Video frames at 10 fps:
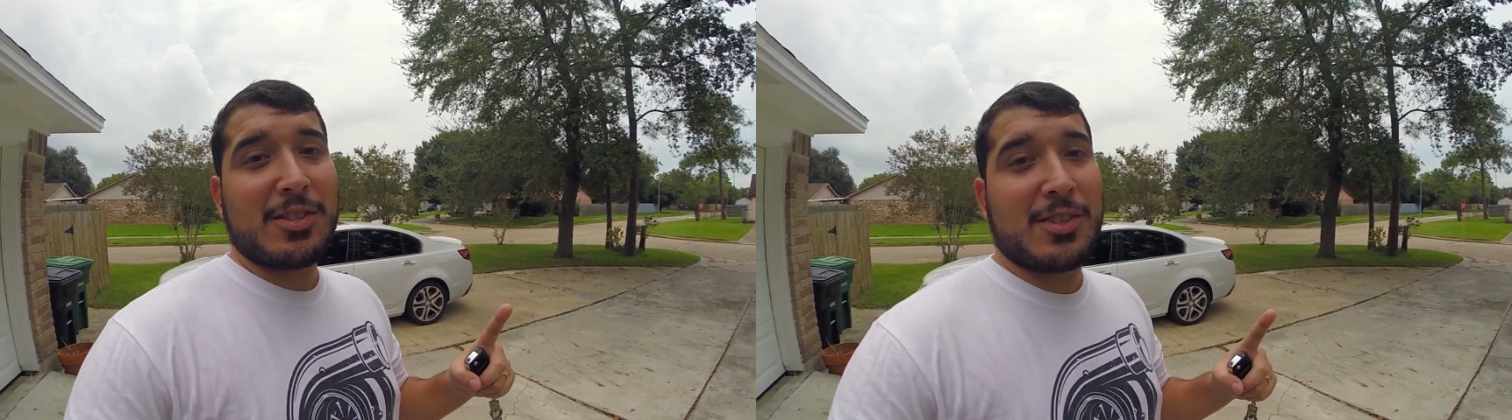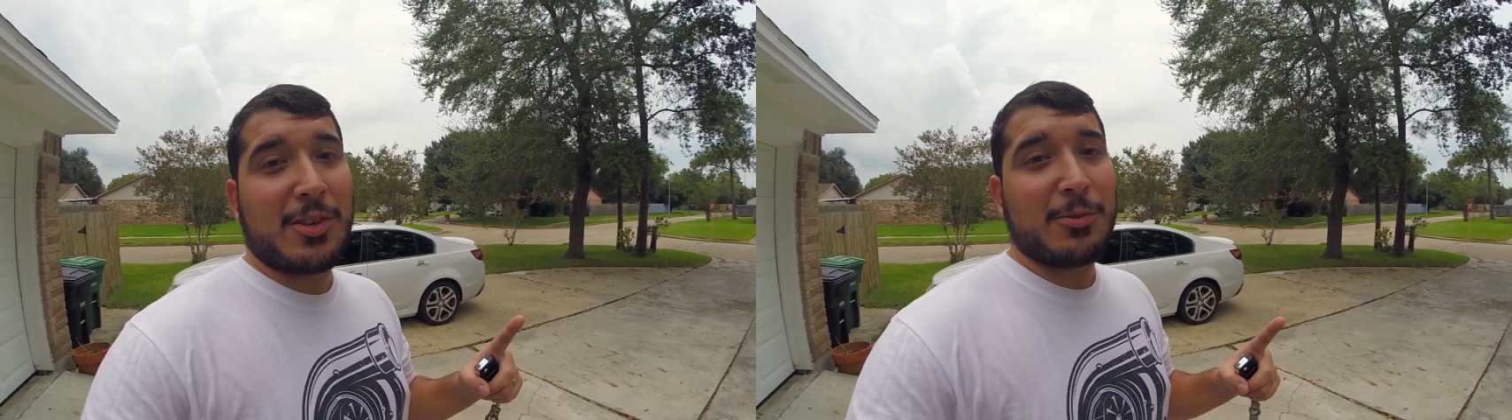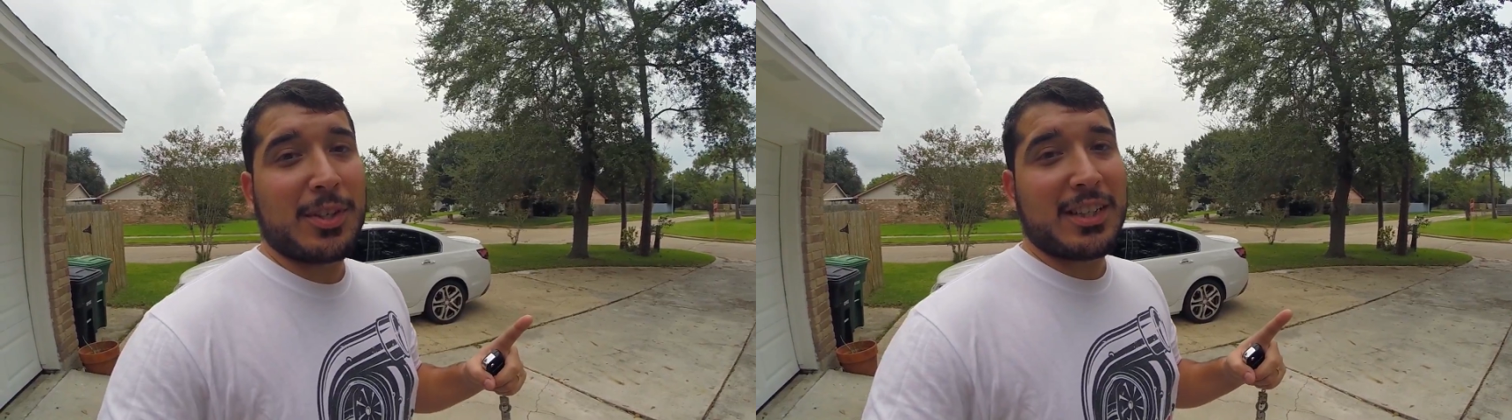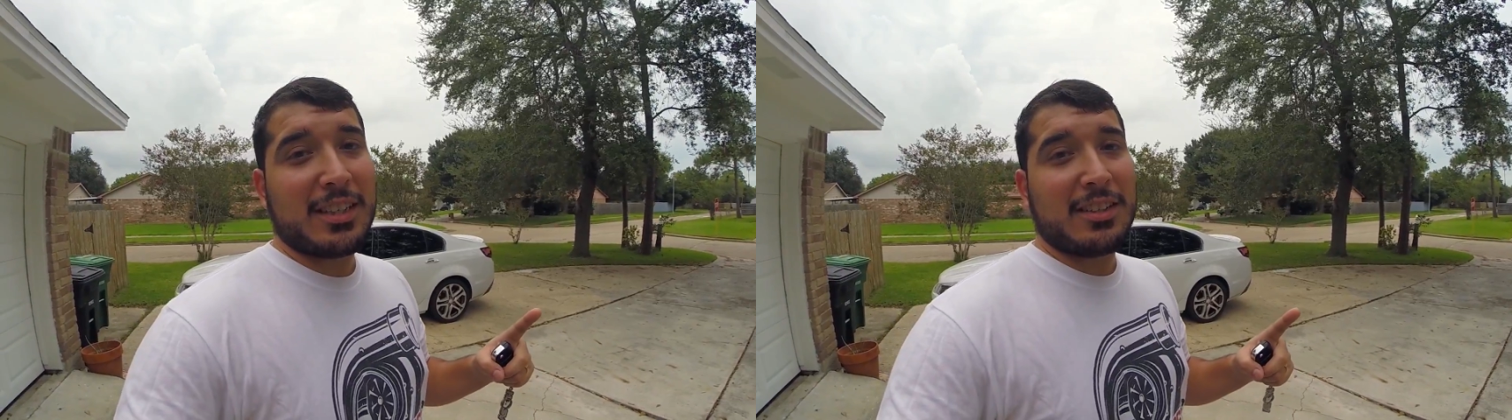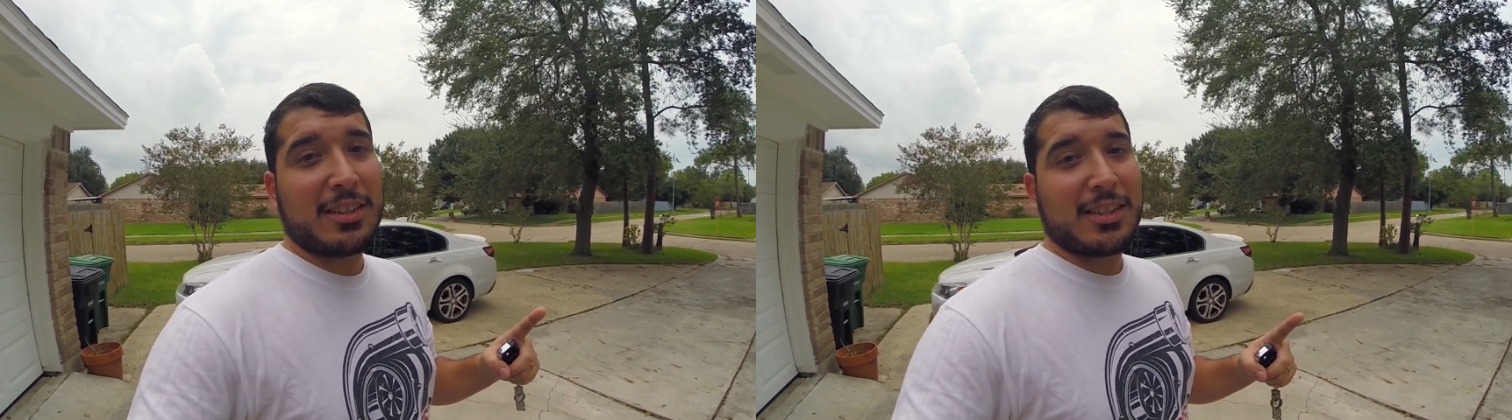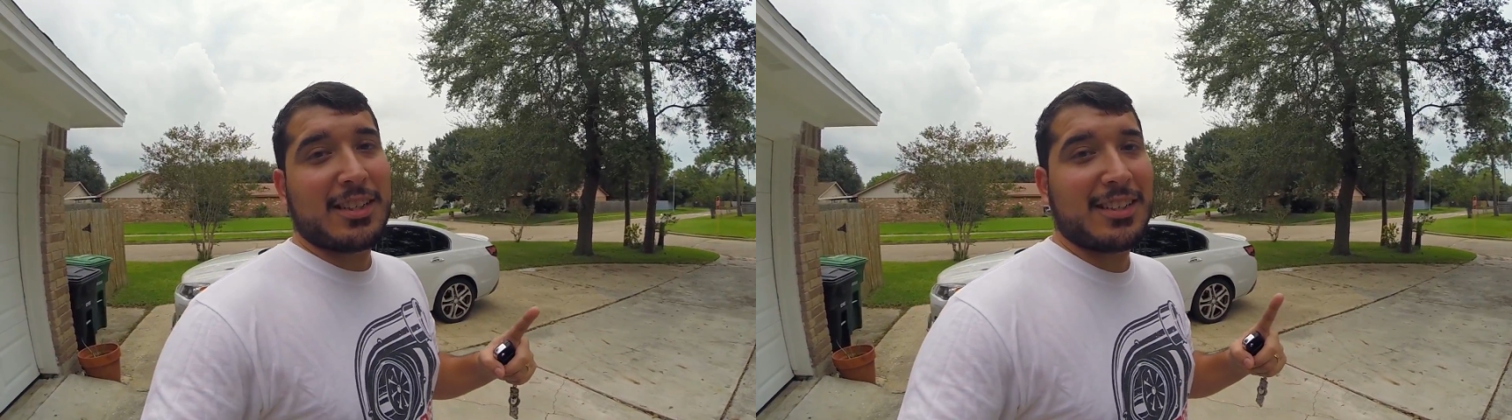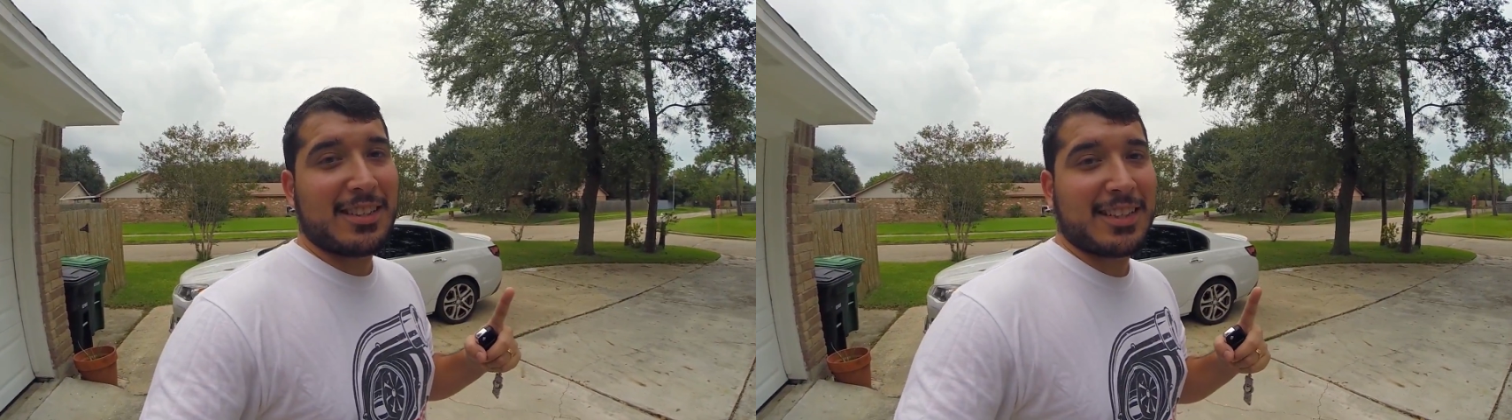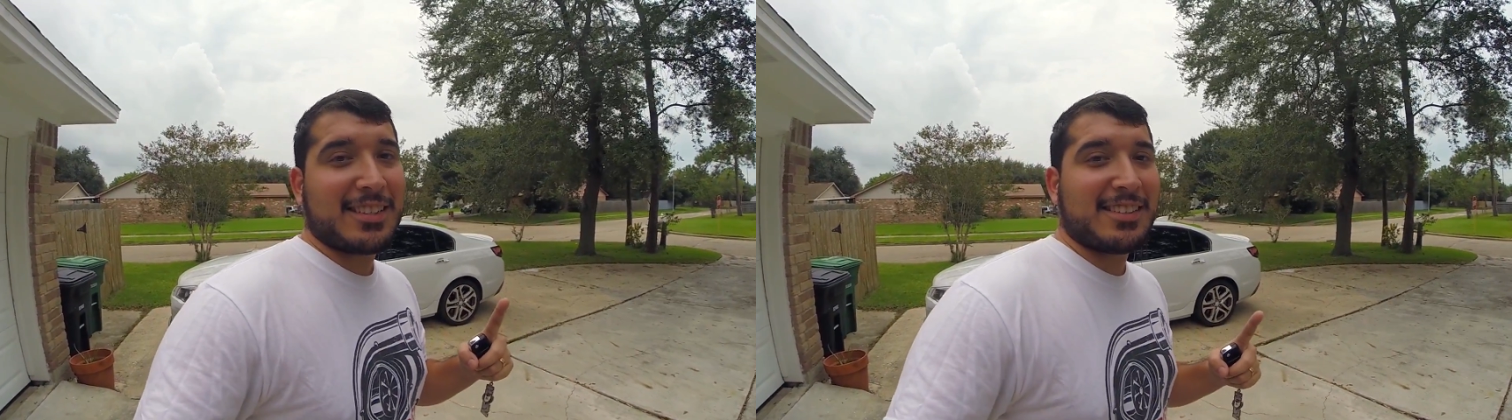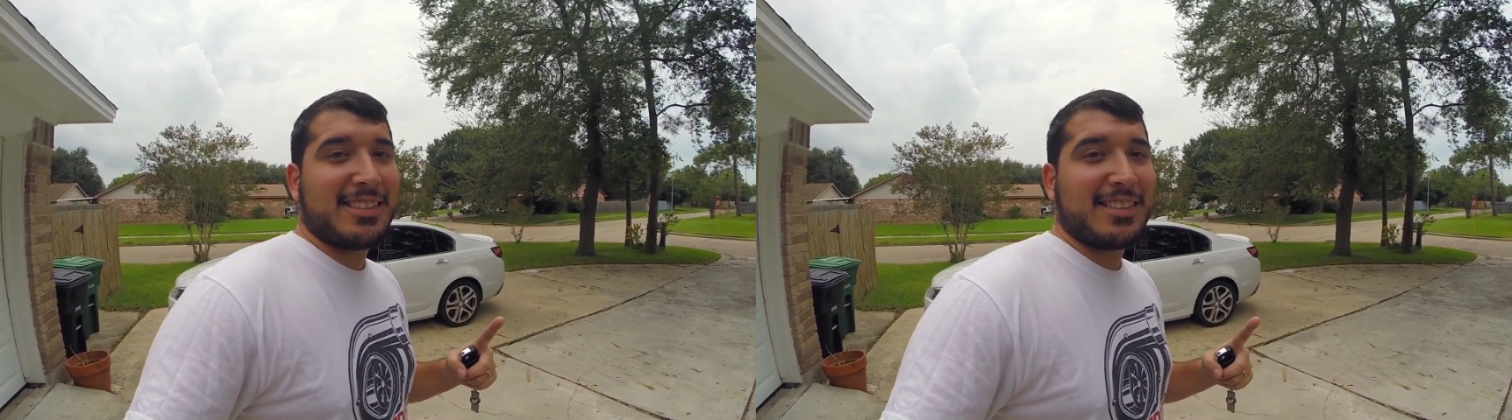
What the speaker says: don't really look like